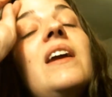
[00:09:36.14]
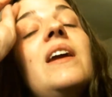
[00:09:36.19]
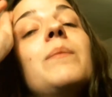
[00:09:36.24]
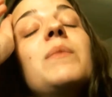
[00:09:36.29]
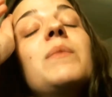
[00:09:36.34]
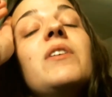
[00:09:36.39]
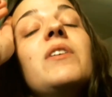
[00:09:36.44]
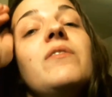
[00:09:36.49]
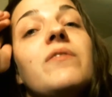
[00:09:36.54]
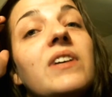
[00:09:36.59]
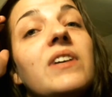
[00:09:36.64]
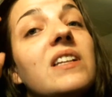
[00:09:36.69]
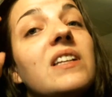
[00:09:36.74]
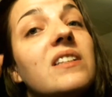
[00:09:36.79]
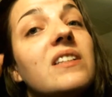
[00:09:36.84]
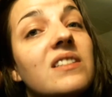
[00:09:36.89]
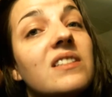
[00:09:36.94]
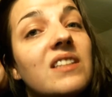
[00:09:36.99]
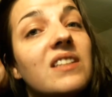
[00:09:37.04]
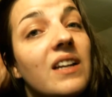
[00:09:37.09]
am
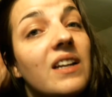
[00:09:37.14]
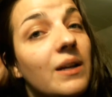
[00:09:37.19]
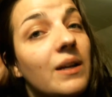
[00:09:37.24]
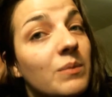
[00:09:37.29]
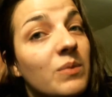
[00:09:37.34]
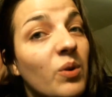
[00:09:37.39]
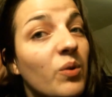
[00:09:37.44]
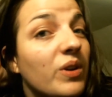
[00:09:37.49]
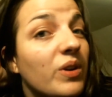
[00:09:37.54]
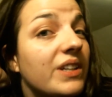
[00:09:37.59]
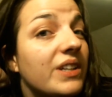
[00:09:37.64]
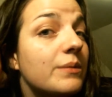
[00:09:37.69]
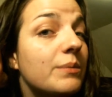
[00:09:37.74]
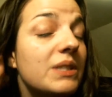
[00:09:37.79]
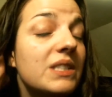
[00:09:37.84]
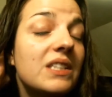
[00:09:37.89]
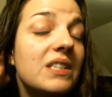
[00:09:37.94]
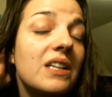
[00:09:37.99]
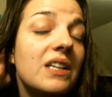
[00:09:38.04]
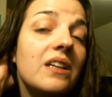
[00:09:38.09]
convinced that I'm going to
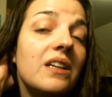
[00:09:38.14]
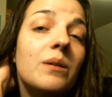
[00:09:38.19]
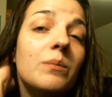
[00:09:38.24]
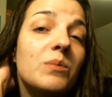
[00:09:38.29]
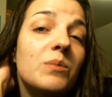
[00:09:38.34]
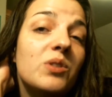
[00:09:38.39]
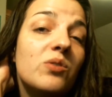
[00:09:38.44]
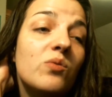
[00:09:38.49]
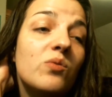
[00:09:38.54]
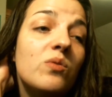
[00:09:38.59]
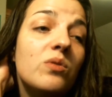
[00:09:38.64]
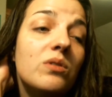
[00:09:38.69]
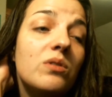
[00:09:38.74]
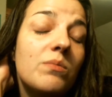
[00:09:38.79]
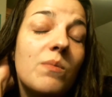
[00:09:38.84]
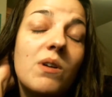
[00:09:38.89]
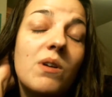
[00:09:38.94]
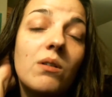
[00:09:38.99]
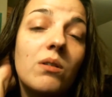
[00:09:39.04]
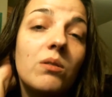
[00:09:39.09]
be sending him to school
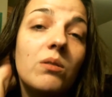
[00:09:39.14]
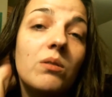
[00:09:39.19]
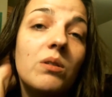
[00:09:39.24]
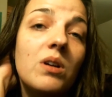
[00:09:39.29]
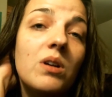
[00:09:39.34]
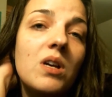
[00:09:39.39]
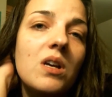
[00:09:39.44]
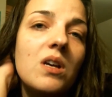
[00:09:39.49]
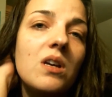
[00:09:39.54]
tomorrow.